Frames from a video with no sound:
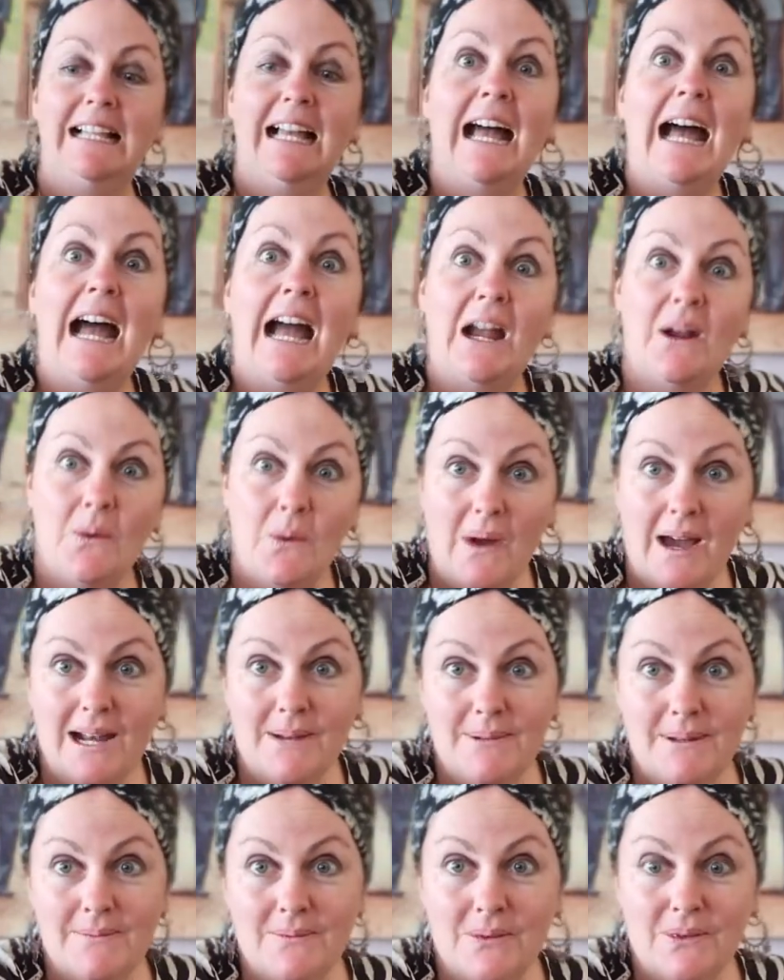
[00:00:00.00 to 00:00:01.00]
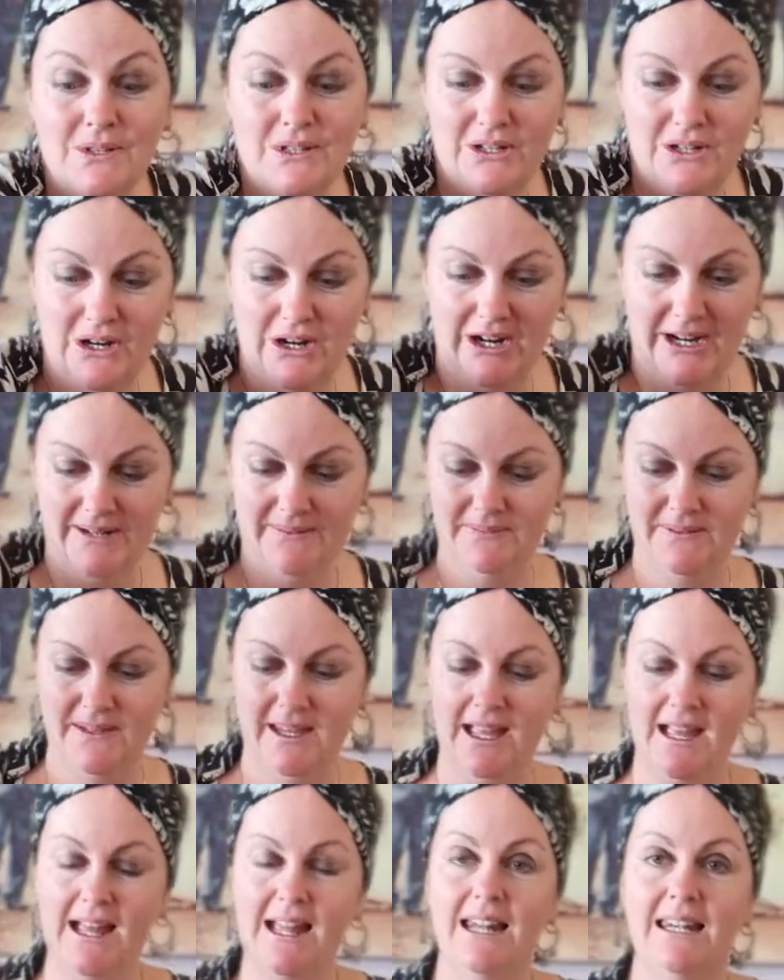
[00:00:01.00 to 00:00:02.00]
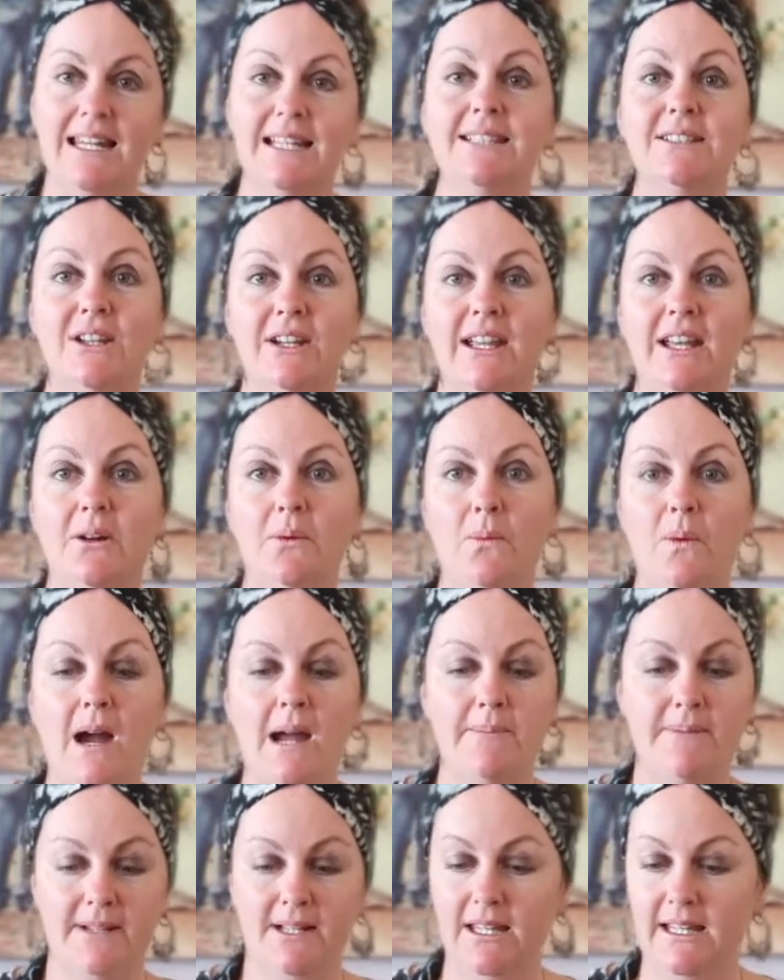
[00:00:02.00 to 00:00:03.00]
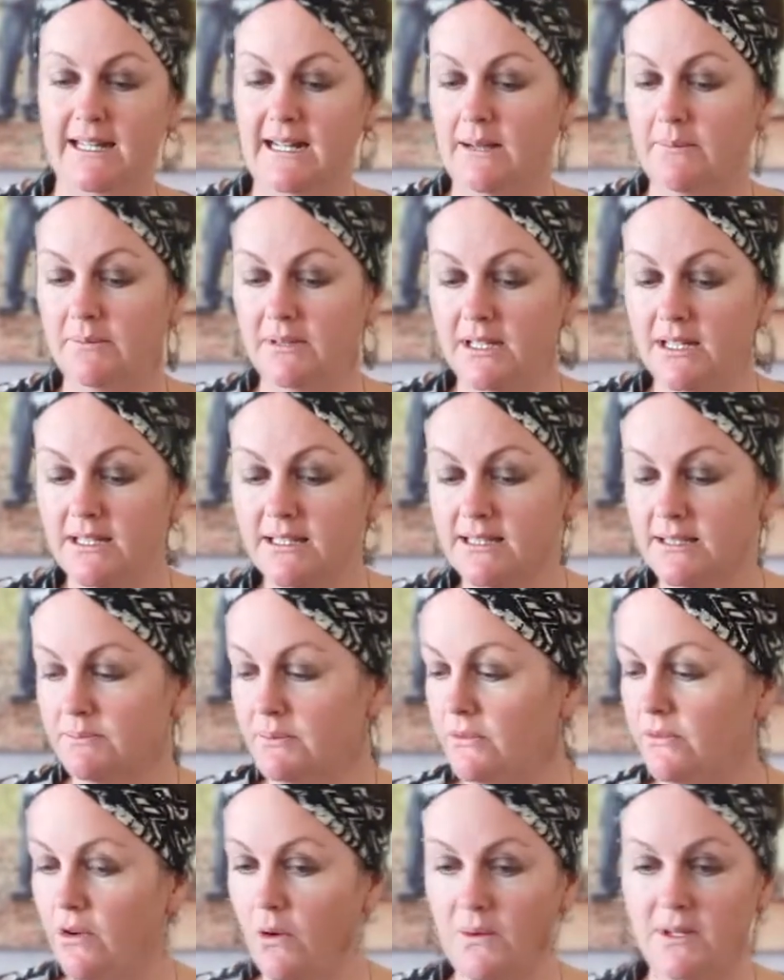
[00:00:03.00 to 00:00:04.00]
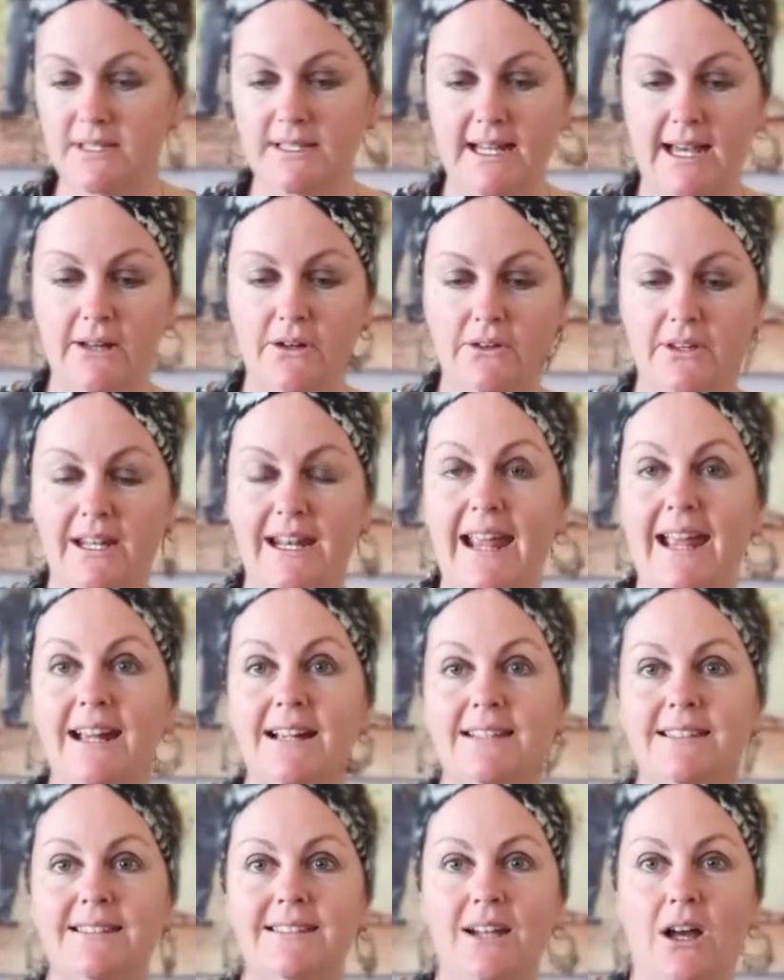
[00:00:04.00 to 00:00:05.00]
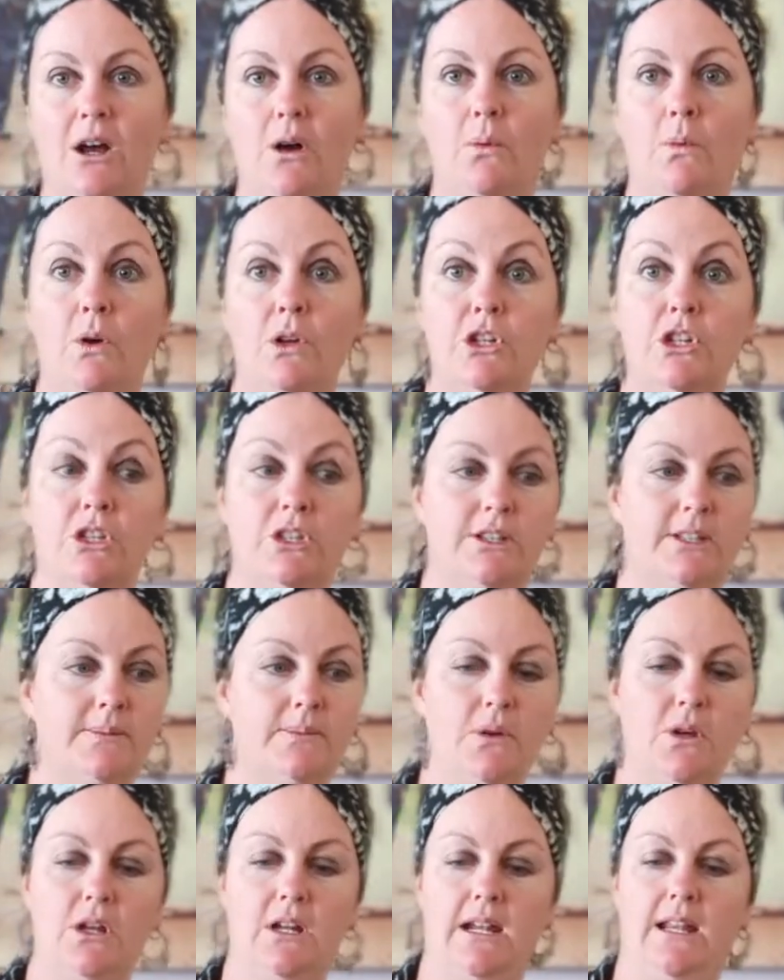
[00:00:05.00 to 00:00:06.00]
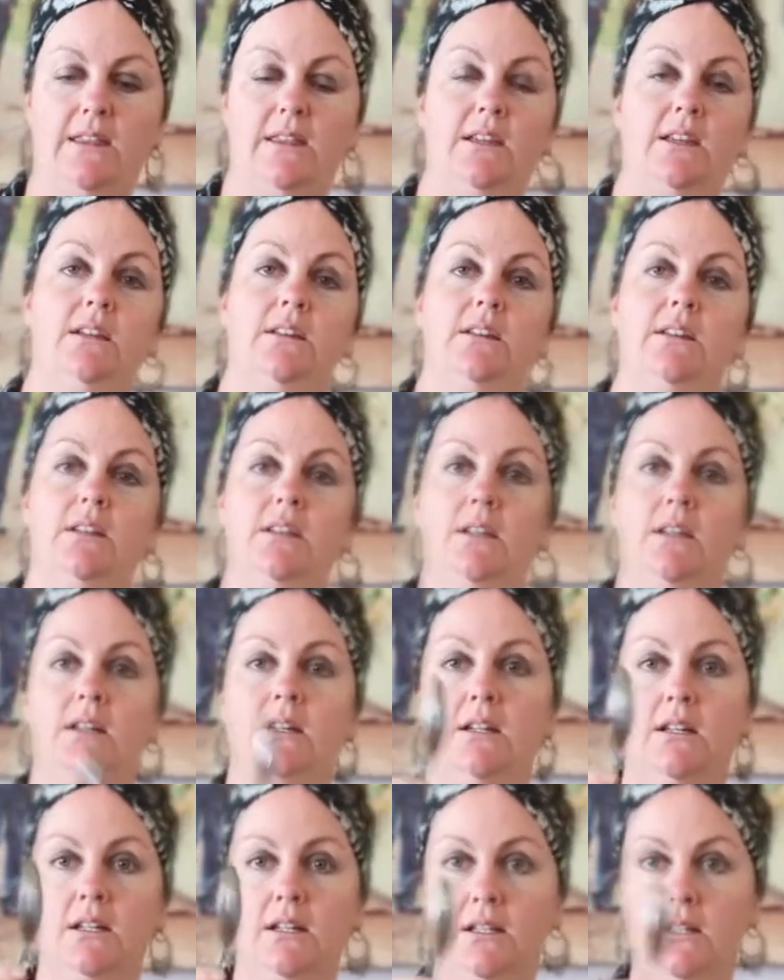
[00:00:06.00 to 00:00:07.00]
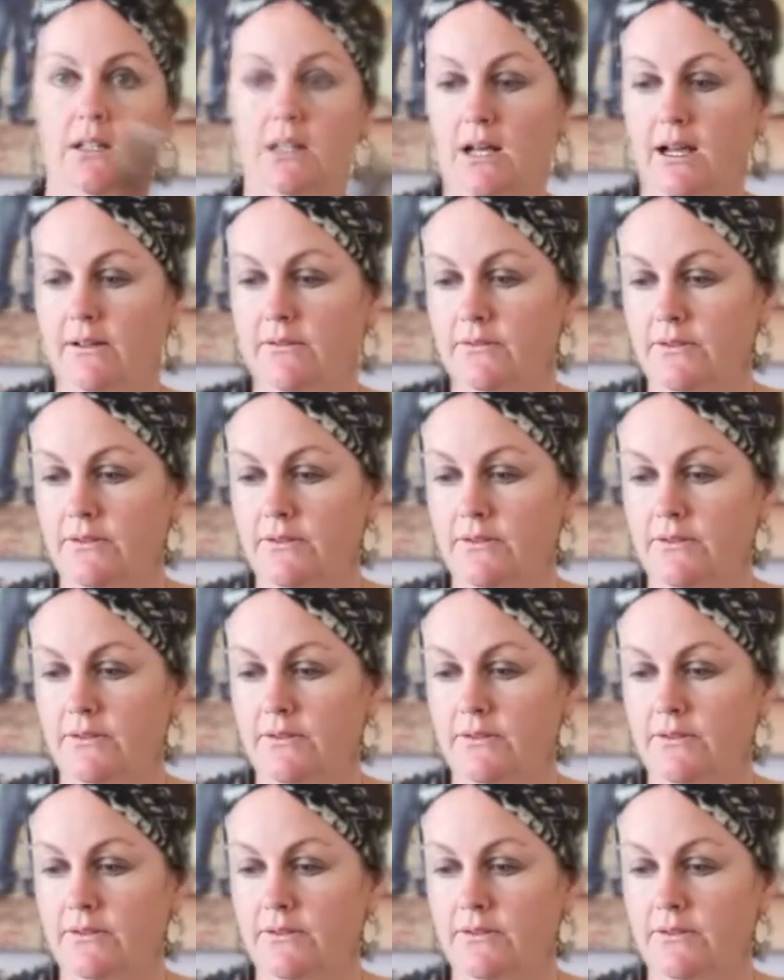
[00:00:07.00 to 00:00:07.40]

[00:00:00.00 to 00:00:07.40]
quite a bit more to go. Let's go get a wipe and clean up this before we start on the next. I'll wash the spoon and the knife